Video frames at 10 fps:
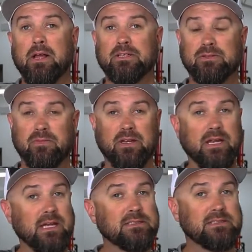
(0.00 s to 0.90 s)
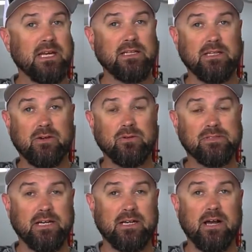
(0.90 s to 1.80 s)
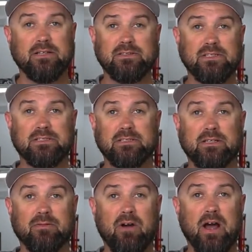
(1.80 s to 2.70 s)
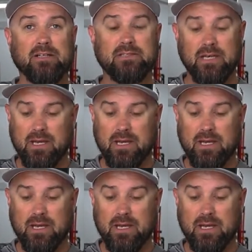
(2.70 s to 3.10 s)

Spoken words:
Some insanely cool technologies in the rods,